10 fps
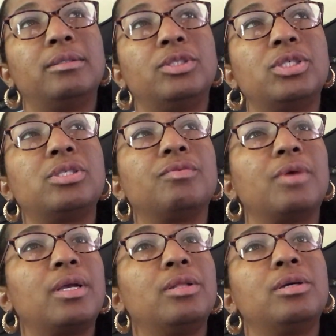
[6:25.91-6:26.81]
just a
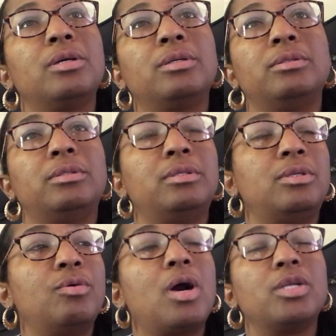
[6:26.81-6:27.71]
regular
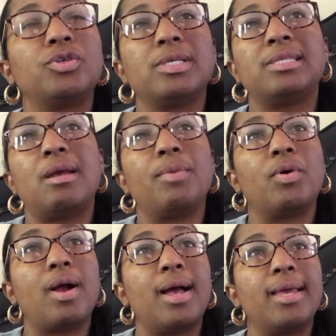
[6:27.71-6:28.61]
no contrast
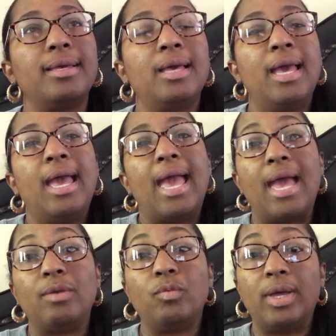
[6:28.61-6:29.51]
MRI.
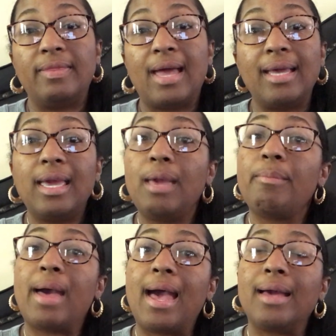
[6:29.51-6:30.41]
And when that
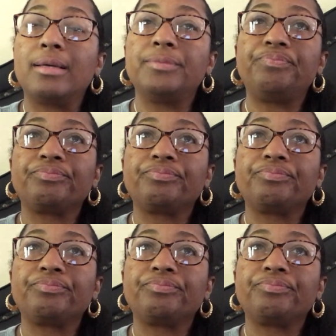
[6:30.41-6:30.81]
came back,